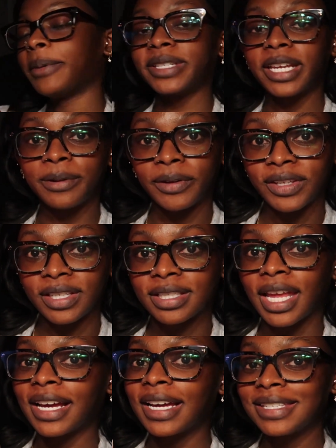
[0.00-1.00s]
I'm excited about this.
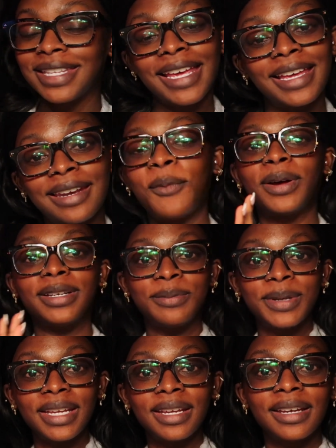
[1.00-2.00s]
Like I said, I wanted to
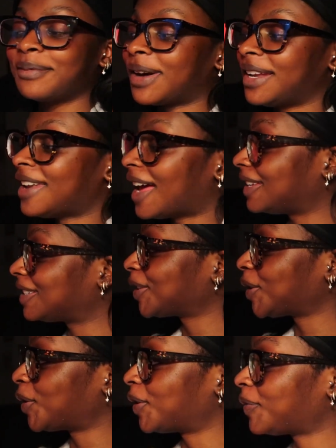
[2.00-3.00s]
be in my nice
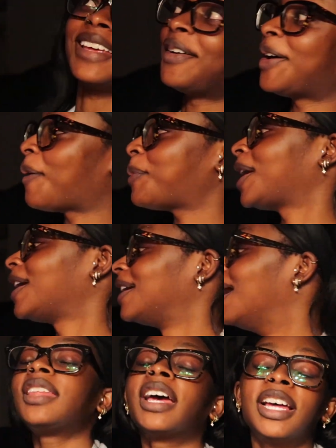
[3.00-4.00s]
little self-help
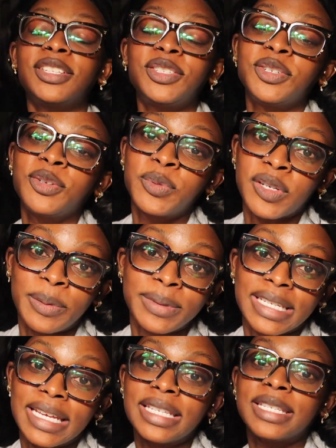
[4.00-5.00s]
era. And I got two new pajama
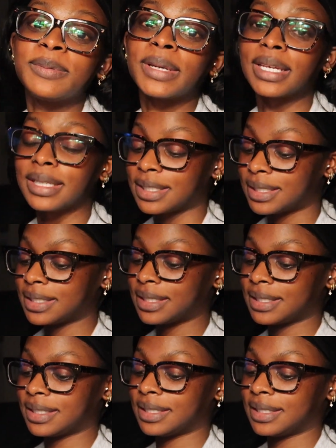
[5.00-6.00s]
sets because
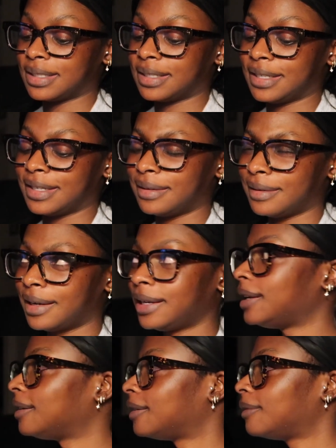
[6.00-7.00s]
I
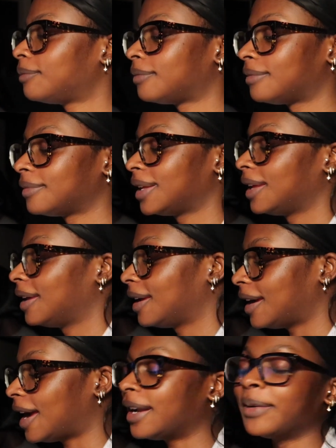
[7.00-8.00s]
needed them.
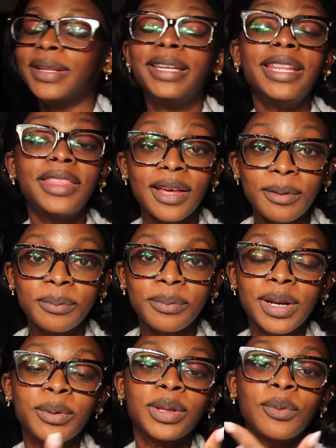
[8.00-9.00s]
I didn't really need them,
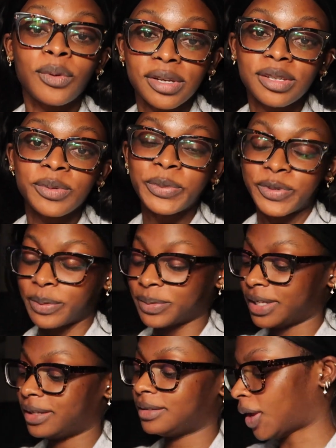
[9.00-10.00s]
but I really wanted some new pajama
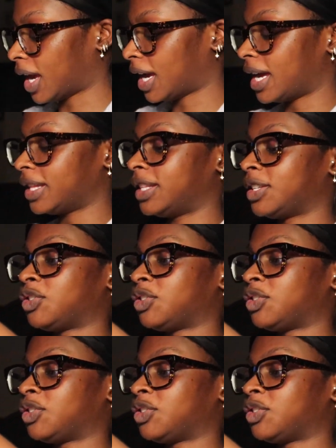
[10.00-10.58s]
set. So I got the